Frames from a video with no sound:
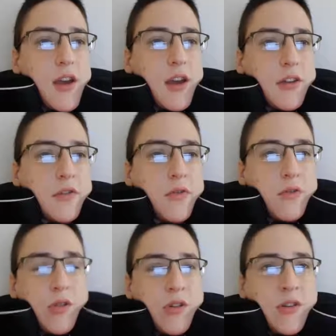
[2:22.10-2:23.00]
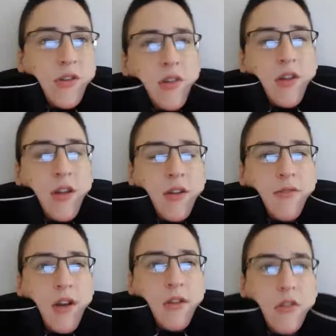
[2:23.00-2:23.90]
ignoring the
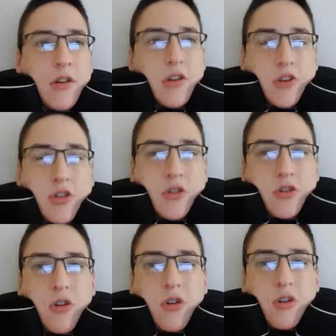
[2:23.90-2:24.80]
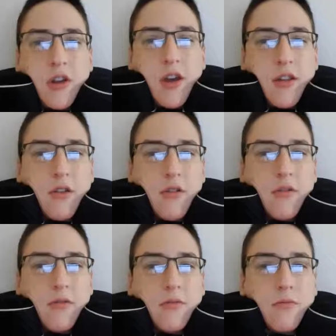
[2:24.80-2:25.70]
rare conditions altogether,
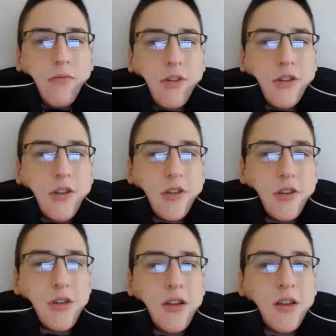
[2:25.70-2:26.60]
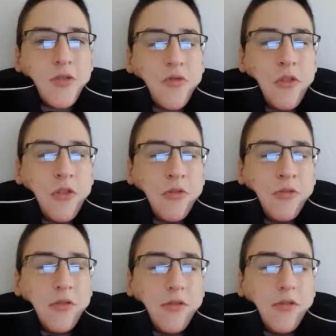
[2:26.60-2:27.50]
which is
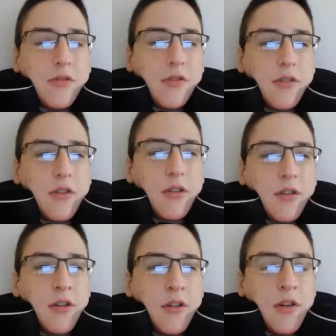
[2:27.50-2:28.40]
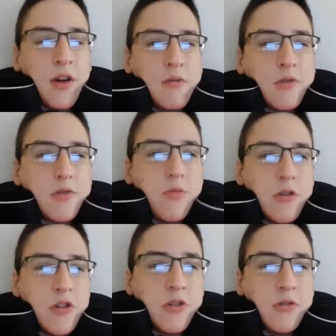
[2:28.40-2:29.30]
wrong. And I was
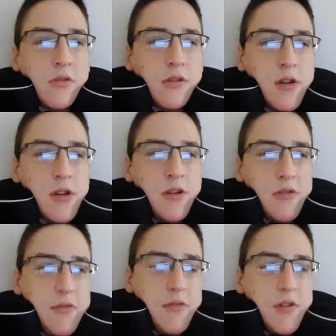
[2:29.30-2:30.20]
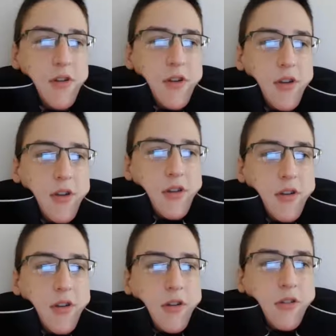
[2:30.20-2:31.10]
watching a
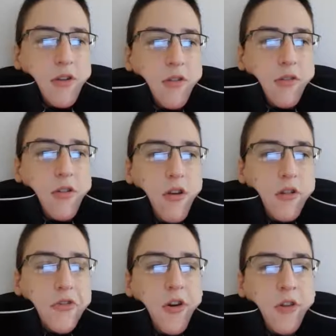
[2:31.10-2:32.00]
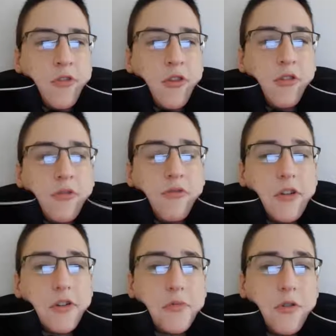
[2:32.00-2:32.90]
girl called Tonya on
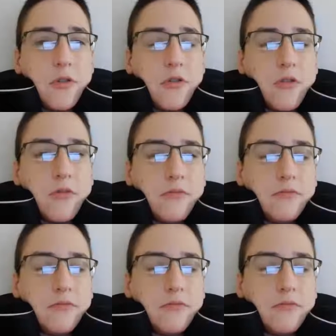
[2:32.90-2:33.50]
Facebook.